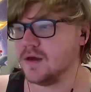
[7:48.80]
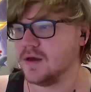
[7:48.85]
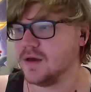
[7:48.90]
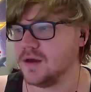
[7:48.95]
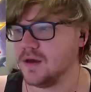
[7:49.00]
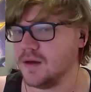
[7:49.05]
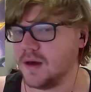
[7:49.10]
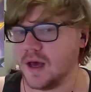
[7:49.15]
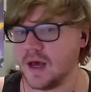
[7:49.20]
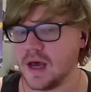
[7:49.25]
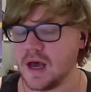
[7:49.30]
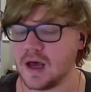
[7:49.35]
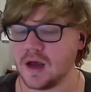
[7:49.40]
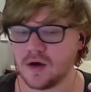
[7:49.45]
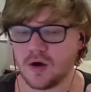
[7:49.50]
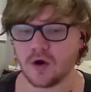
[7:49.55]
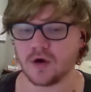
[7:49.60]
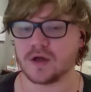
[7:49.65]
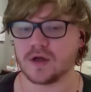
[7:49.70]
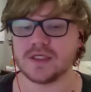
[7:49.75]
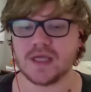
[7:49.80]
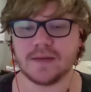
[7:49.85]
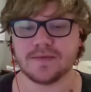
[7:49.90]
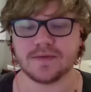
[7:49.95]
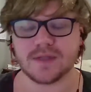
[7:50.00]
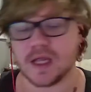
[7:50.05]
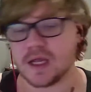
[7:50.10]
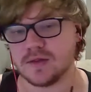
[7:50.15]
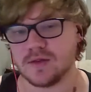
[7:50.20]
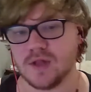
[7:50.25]
archetypes
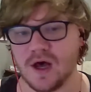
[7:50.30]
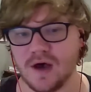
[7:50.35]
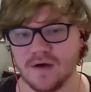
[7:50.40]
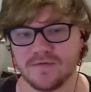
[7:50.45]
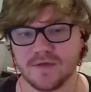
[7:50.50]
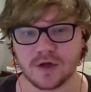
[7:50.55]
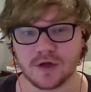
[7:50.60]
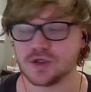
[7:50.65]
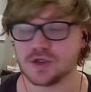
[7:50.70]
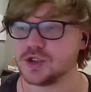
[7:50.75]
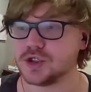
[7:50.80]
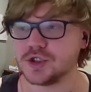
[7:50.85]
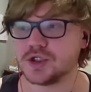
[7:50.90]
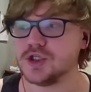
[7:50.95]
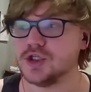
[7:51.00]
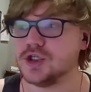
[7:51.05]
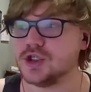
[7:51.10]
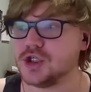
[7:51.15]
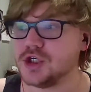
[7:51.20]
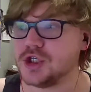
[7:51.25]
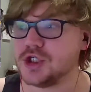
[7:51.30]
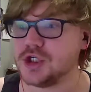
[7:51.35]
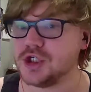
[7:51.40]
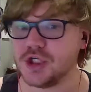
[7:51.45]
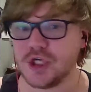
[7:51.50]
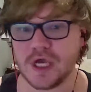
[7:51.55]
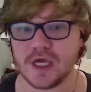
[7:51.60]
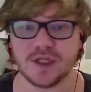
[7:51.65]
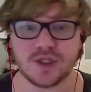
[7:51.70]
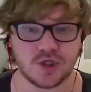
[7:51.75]
that I love that are just
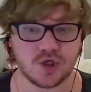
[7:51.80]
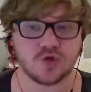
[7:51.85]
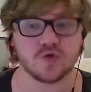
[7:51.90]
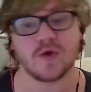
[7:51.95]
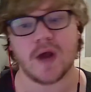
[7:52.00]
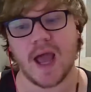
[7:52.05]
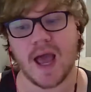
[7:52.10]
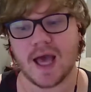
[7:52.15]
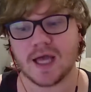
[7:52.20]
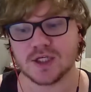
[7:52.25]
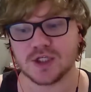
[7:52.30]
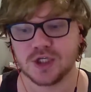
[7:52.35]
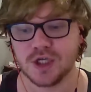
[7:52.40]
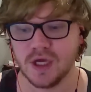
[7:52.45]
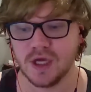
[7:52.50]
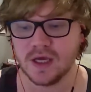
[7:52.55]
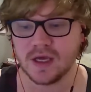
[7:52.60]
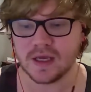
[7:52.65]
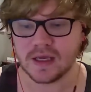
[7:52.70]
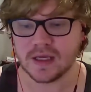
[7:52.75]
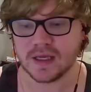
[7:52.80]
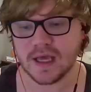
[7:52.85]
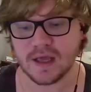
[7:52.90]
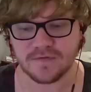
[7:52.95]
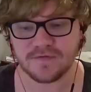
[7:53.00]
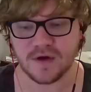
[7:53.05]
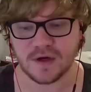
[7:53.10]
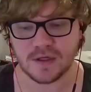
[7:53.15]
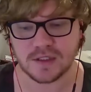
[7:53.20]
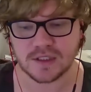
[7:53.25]
shit trash get
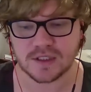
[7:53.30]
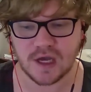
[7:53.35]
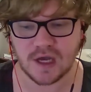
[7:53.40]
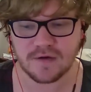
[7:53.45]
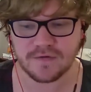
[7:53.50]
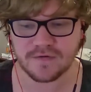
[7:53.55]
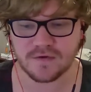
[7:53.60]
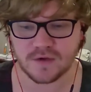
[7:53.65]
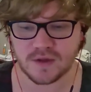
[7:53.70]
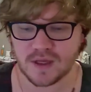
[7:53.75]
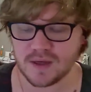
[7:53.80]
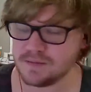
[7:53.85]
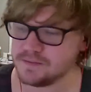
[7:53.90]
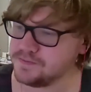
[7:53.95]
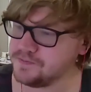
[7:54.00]
fun stuff for them.